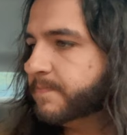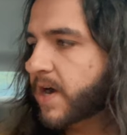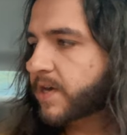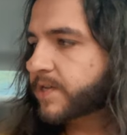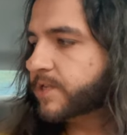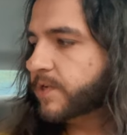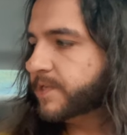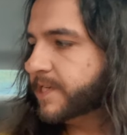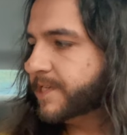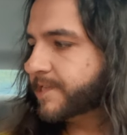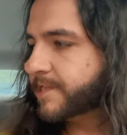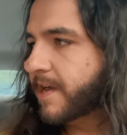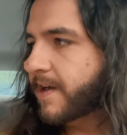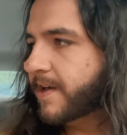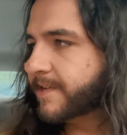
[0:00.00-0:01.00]
bucks on
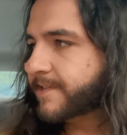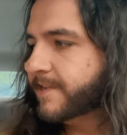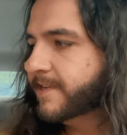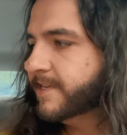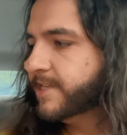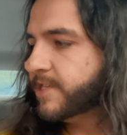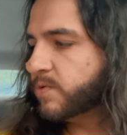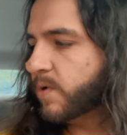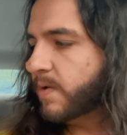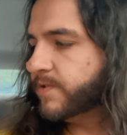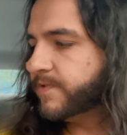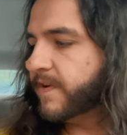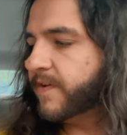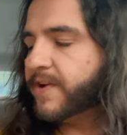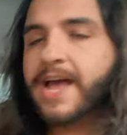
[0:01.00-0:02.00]
Discogs, so I
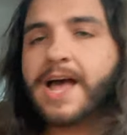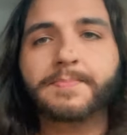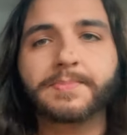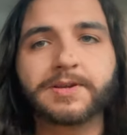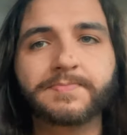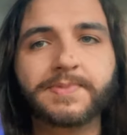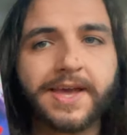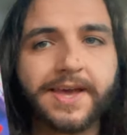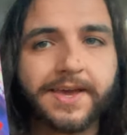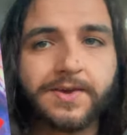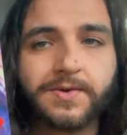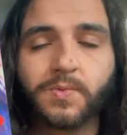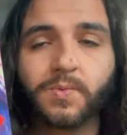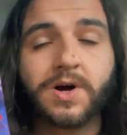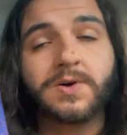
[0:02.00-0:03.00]
was very happy to pay
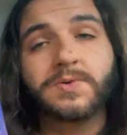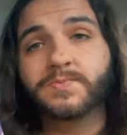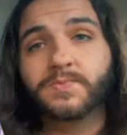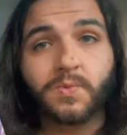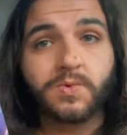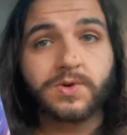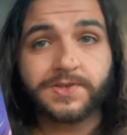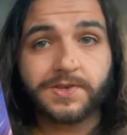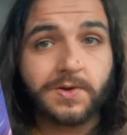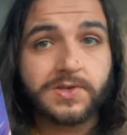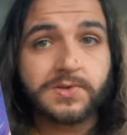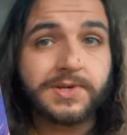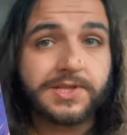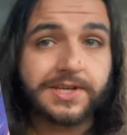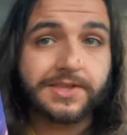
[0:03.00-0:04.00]
what was
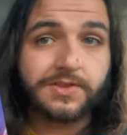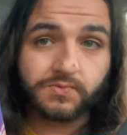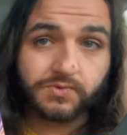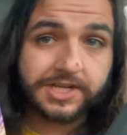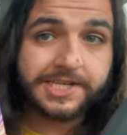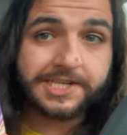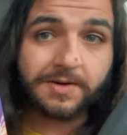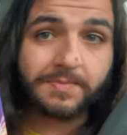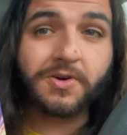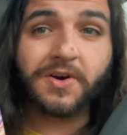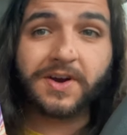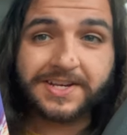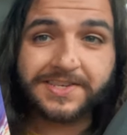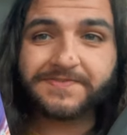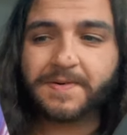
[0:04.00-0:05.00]
ultimately the retail
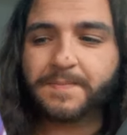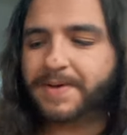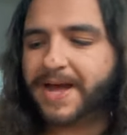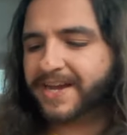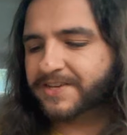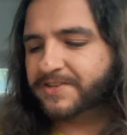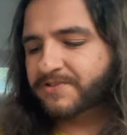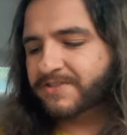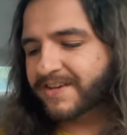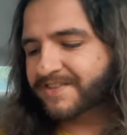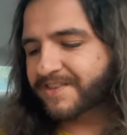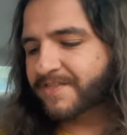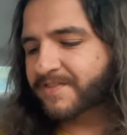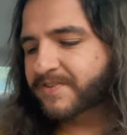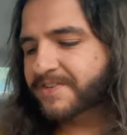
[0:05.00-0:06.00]
price from back in
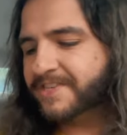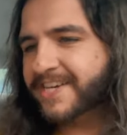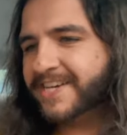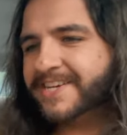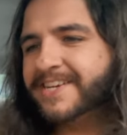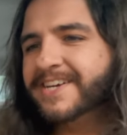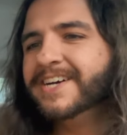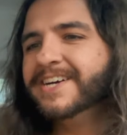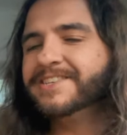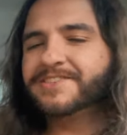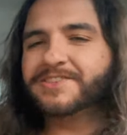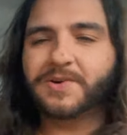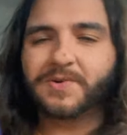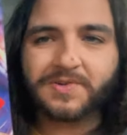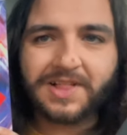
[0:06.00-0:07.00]
2013.
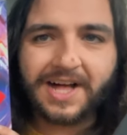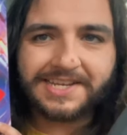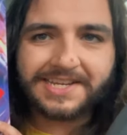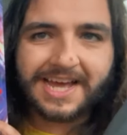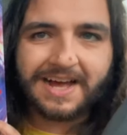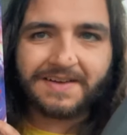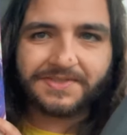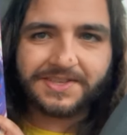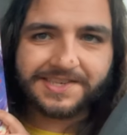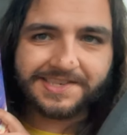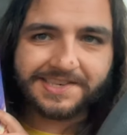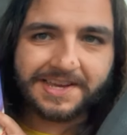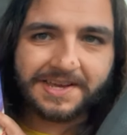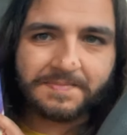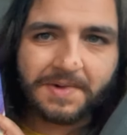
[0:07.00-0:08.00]
So glad to have
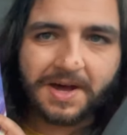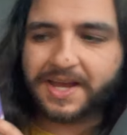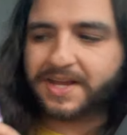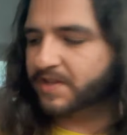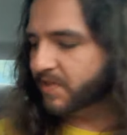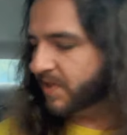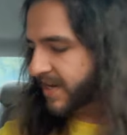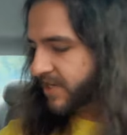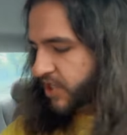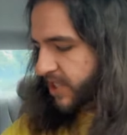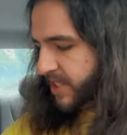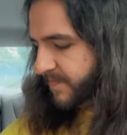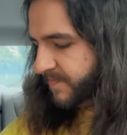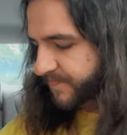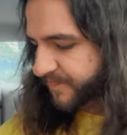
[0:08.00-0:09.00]
this in my
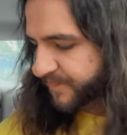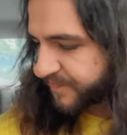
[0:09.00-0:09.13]
collection.